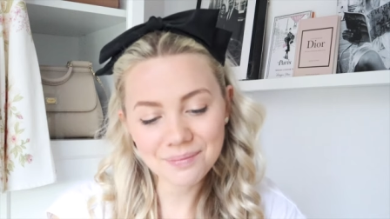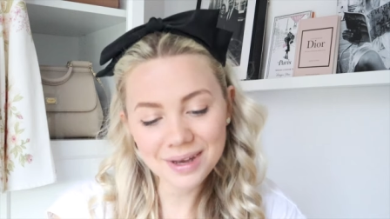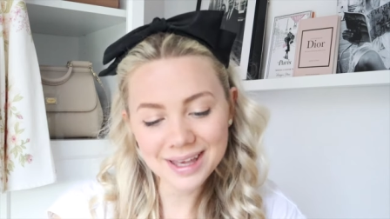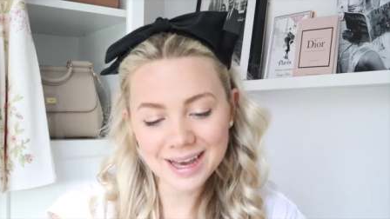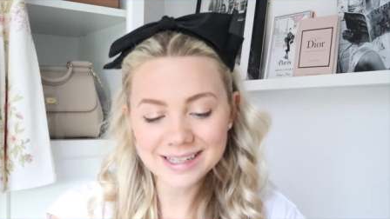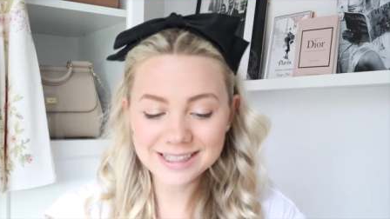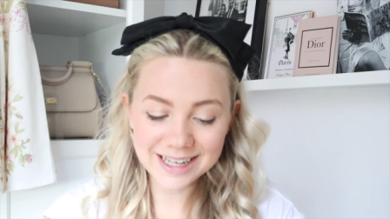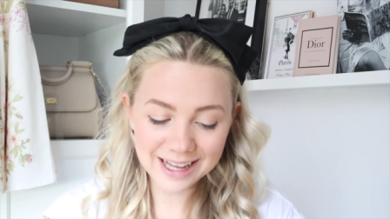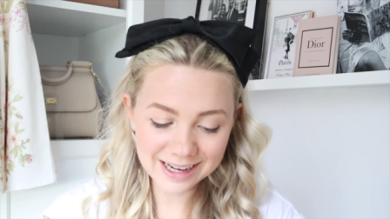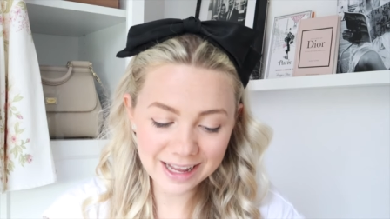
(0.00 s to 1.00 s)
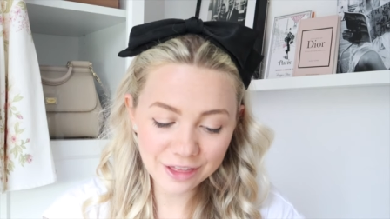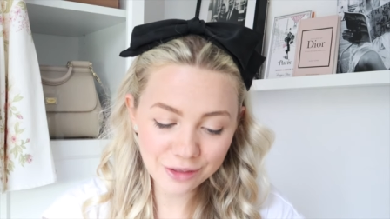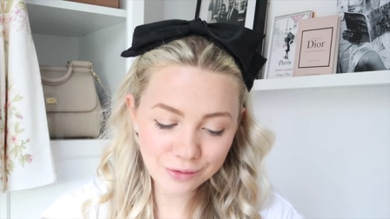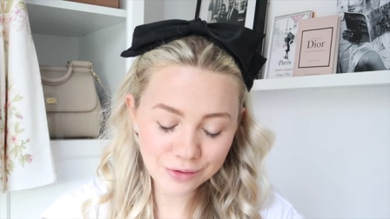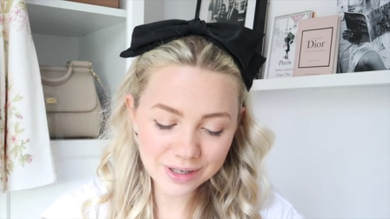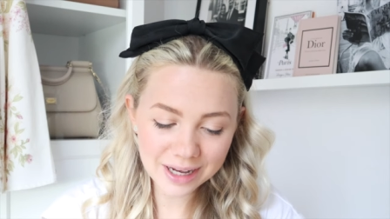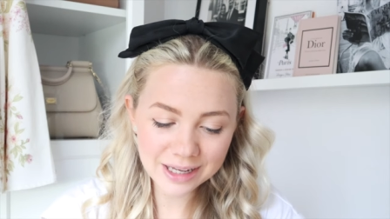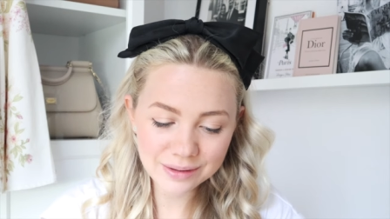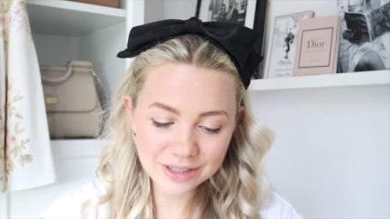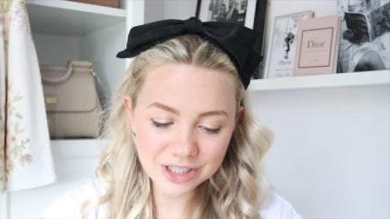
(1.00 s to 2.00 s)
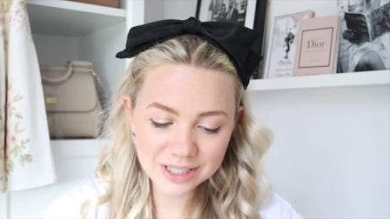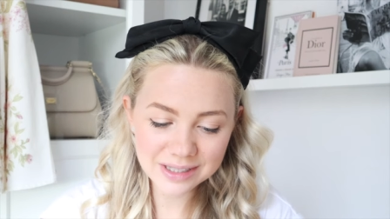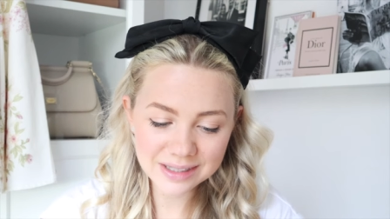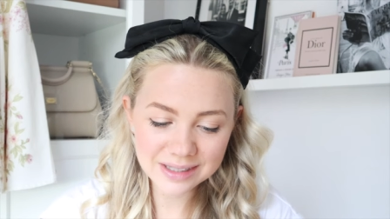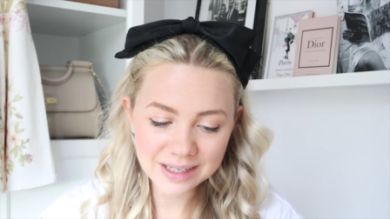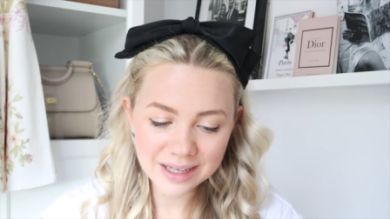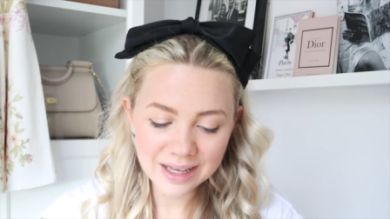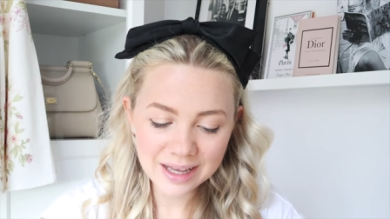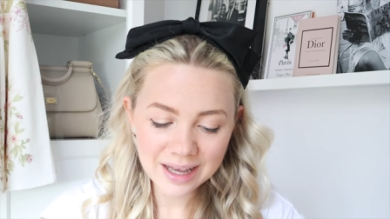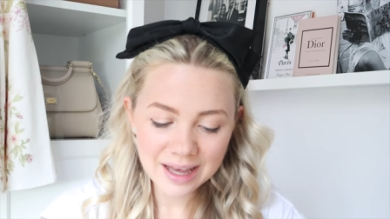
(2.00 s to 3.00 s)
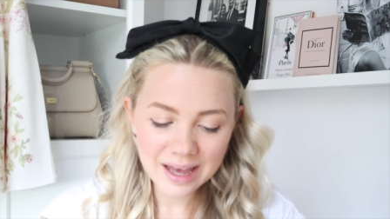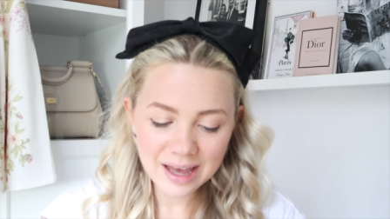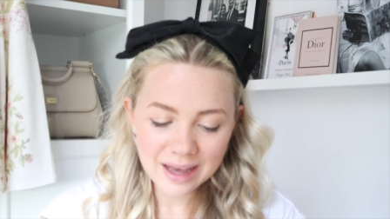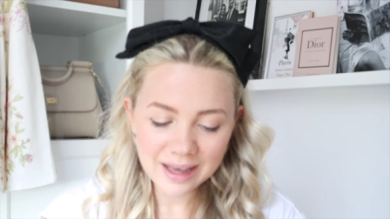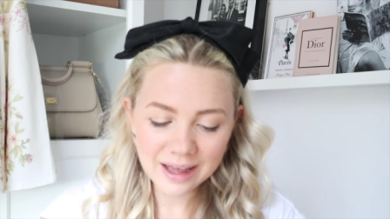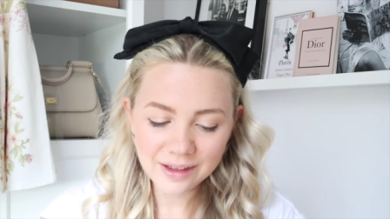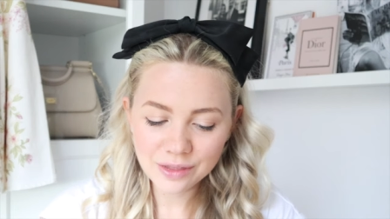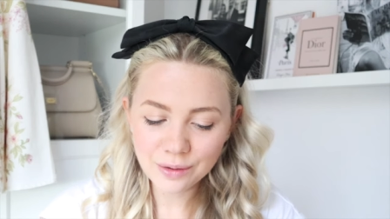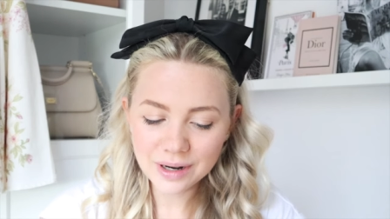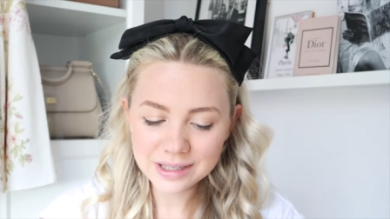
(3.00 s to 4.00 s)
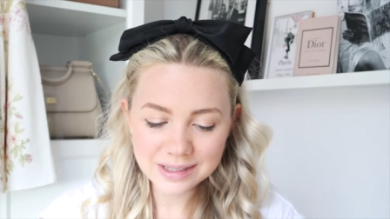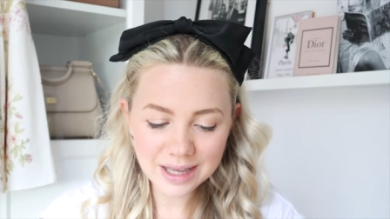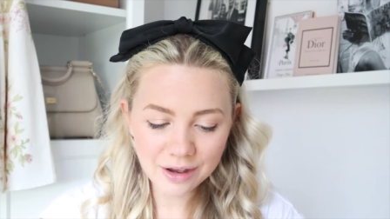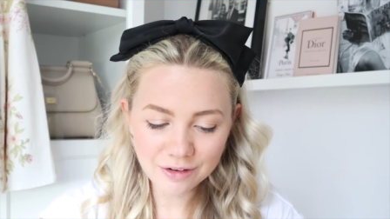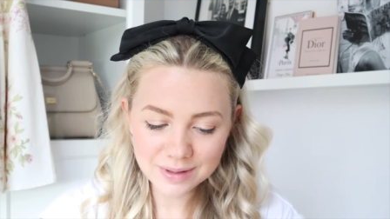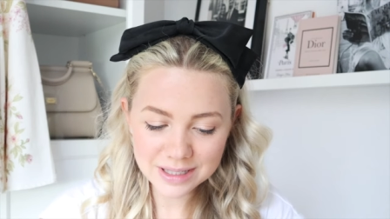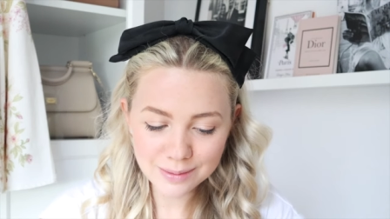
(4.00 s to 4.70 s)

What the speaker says: But yeah, until then, I thought I would just get the rest out of my